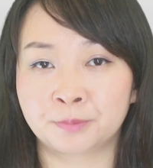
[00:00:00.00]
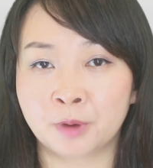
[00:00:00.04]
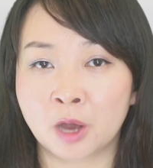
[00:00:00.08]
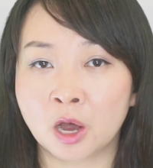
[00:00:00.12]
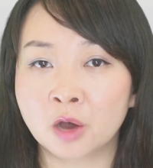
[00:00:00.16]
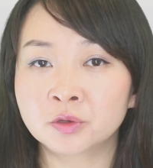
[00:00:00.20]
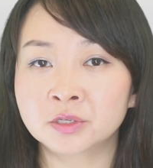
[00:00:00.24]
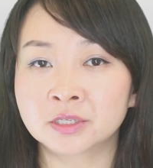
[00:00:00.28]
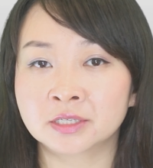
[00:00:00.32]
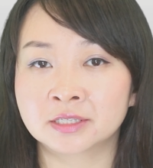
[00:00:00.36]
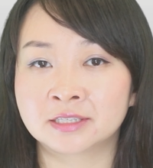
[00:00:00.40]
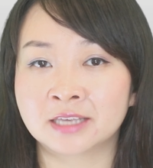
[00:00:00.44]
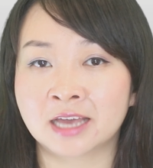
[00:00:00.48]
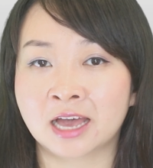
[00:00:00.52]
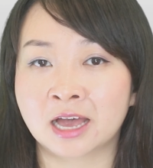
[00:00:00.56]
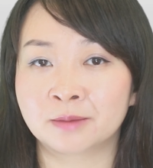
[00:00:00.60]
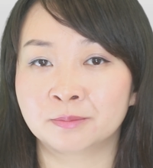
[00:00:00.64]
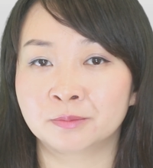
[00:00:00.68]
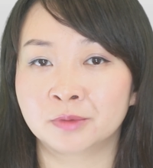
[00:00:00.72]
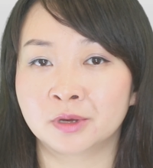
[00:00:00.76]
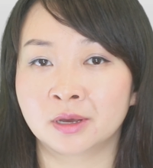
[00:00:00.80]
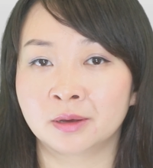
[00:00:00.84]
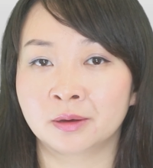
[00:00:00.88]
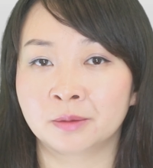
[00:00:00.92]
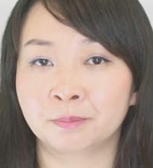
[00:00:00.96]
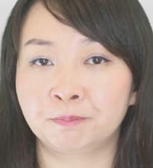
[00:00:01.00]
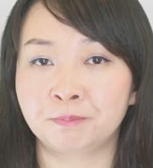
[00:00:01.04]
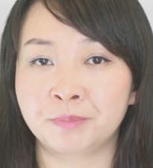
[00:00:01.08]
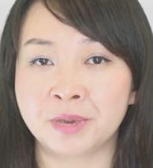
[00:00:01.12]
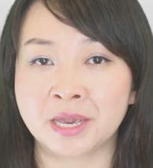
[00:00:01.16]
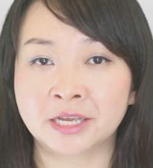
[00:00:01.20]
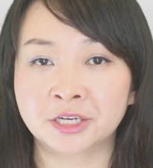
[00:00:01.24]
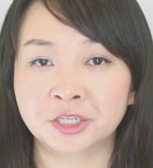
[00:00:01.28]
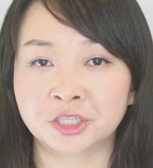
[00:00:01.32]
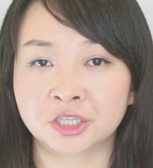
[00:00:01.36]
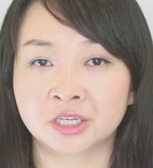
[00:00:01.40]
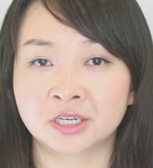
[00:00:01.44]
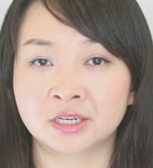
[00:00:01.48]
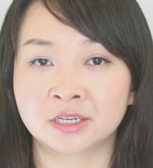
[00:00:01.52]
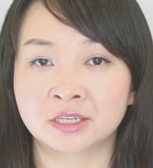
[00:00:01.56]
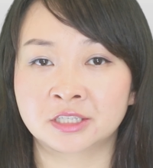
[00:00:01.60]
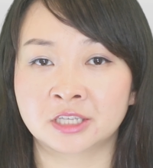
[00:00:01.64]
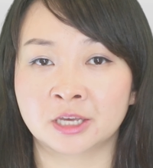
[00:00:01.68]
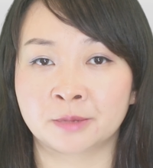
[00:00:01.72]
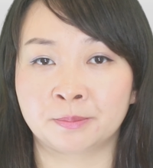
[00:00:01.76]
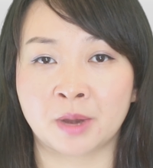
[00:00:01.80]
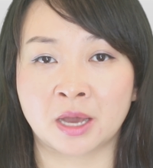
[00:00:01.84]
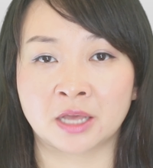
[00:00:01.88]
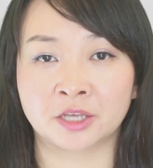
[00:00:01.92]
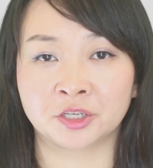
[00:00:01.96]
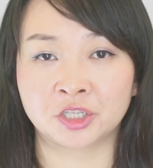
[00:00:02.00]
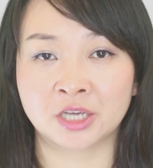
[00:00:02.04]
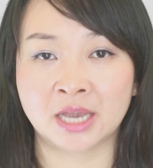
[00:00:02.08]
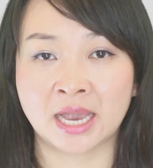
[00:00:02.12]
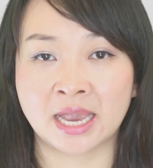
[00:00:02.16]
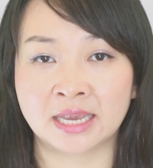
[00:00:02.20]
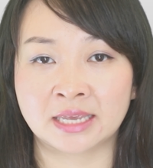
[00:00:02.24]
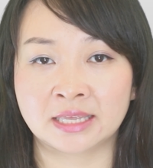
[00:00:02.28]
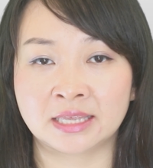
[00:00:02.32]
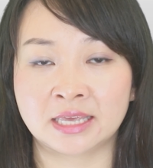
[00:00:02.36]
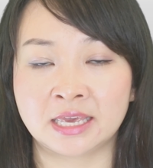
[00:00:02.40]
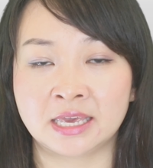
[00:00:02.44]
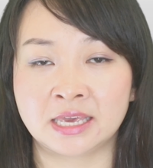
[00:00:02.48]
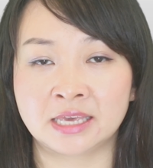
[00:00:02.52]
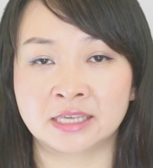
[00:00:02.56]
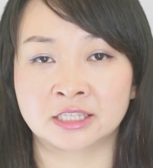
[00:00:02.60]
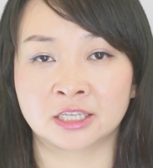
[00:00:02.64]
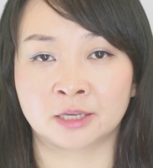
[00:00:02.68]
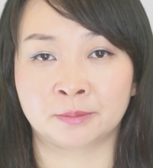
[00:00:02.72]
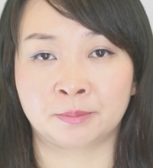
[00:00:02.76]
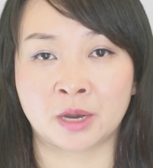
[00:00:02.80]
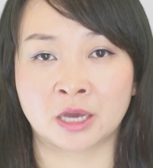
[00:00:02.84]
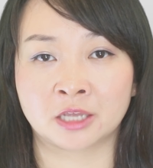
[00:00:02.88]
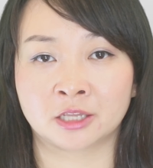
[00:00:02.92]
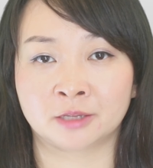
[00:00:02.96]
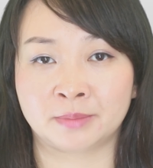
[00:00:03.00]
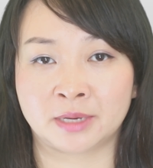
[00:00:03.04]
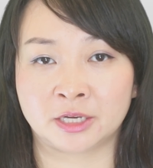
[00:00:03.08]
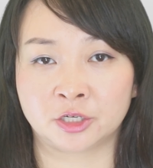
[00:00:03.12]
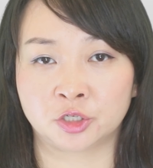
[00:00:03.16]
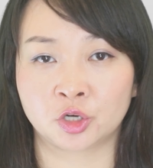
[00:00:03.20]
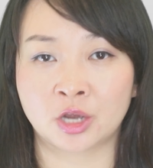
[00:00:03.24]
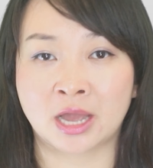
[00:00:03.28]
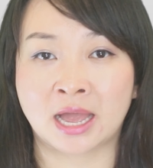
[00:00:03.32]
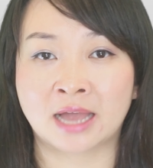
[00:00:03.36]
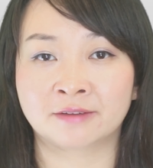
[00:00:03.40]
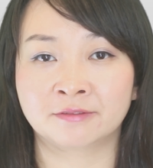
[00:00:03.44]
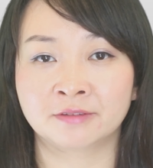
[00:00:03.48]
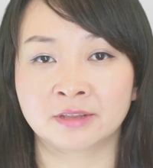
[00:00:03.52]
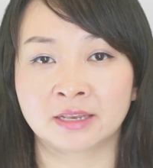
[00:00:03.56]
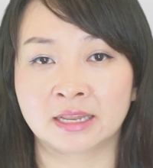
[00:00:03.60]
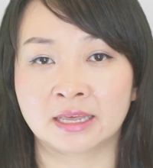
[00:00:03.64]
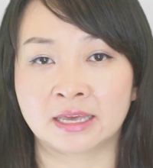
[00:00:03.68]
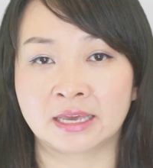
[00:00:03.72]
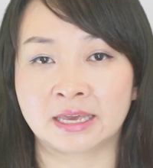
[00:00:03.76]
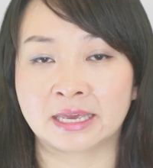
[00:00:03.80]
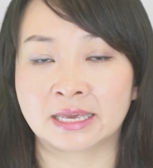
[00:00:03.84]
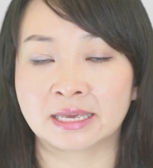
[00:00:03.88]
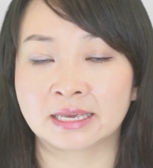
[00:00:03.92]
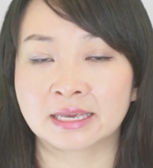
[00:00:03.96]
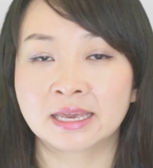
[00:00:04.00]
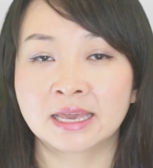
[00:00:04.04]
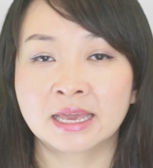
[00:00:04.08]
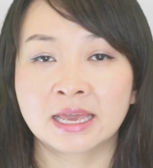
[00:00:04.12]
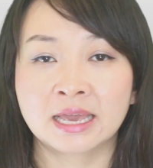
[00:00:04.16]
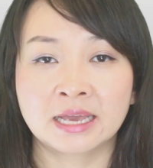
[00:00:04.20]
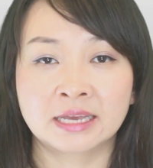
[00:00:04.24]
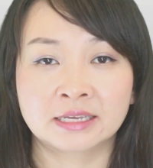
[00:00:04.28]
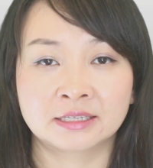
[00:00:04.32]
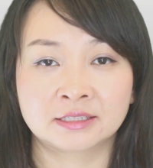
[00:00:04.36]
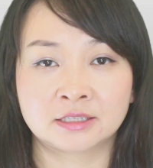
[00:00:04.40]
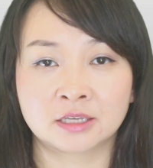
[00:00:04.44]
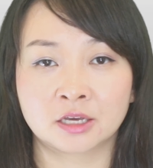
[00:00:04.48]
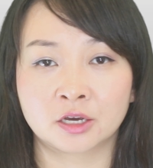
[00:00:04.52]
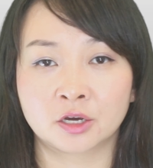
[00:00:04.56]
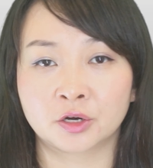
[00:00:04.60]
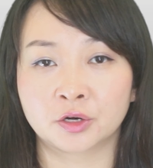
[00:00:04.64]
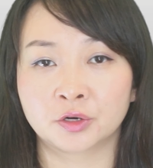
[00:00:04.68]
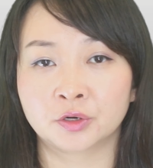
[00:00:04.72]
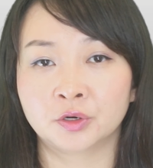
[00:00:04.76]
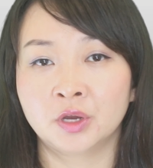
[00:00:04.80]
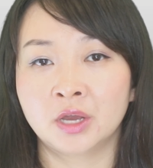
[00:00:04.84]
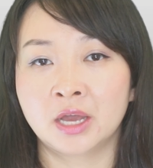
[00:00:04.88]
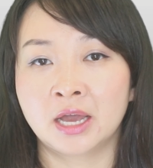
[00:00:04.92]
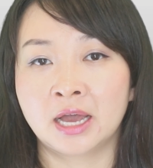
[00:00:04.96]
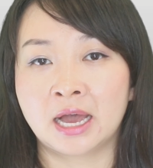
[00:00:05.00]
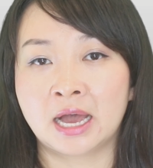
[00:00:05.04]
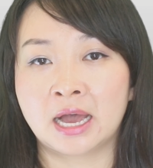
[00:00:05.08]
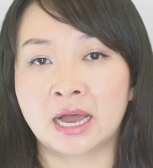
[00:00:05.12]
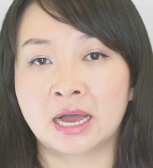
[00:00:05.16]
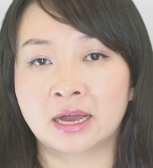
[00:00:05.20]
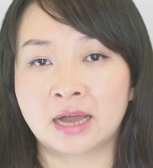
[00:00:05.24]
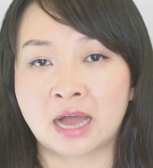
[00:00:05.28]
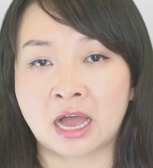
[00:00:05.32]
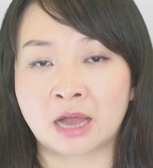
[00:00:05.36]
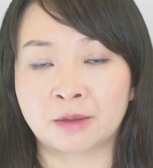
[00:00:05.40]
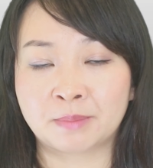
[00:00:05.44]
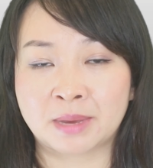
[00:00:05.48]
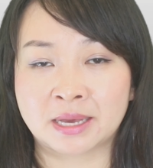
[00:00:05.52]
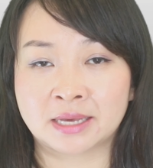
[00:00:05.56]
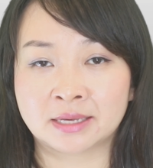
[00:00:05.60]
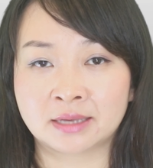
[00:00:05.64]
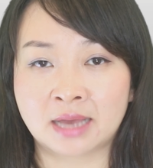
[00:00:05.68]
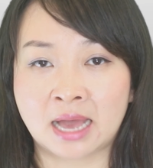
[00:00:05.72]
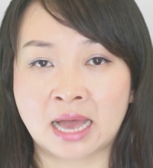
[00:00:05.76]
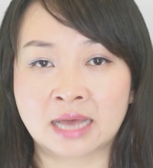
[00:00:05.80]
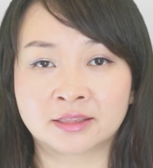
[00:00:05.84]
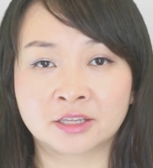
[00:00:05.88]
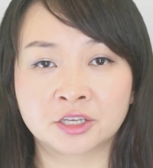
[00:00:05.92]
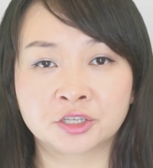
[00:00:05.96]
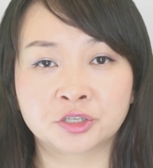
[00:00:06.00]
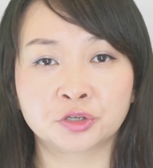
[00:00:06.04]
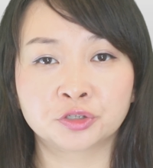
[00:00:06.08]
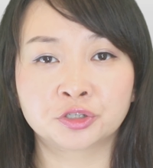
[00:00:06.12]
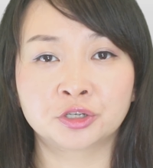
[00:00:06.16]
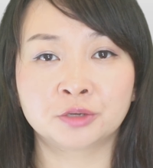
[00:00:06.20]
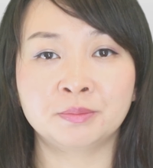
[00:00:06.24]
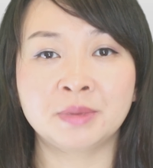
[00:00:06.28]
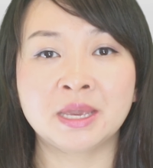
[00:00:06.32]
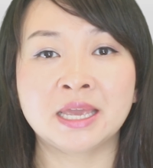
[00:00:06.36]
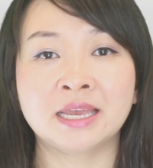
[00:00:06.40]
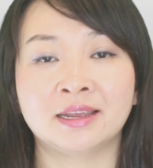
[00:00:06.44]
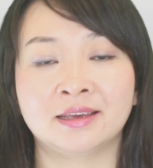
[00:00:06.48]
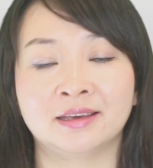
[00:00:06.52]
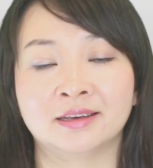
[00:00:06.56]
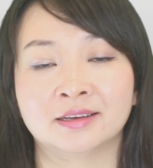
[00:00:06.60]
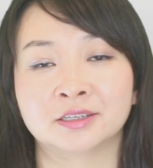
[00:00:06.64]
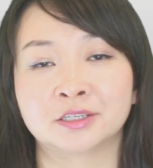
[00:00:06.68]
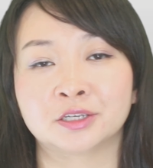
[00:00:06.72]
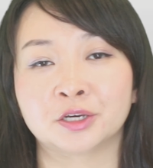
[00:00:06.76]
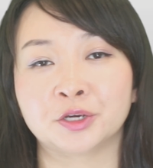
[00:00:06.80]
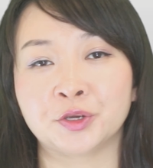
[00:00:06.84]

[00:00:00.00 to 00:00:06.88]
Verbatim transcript: post some pictures about Chinese, about my traveling, so on my other social media.